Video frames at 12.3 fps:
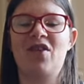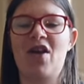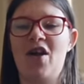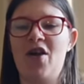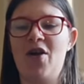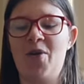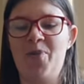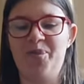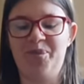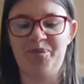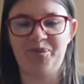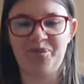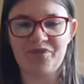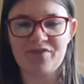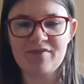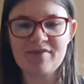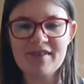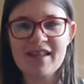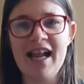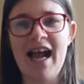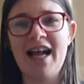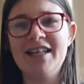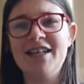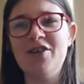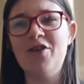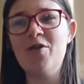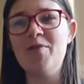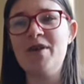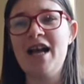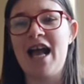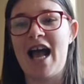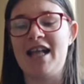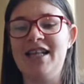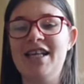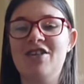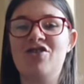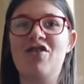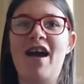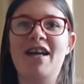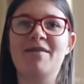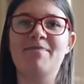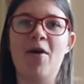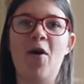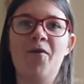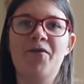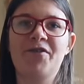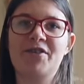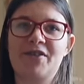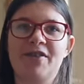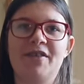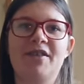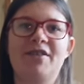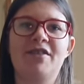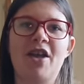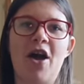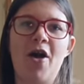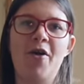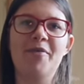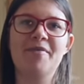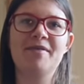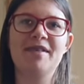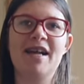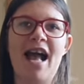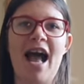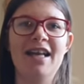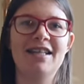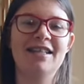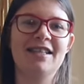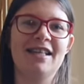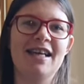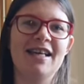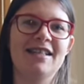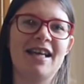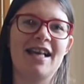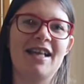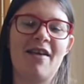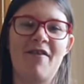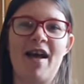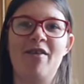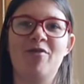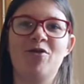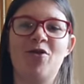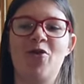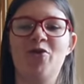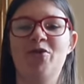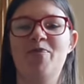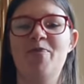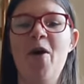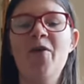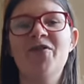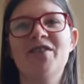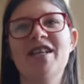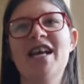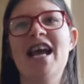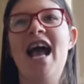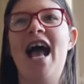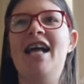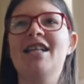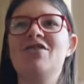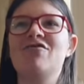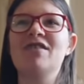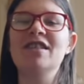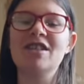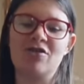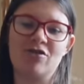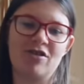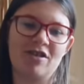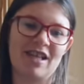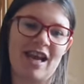Um, hang it up and it attracts moths. So I did this and I found loads of moths and it's really good because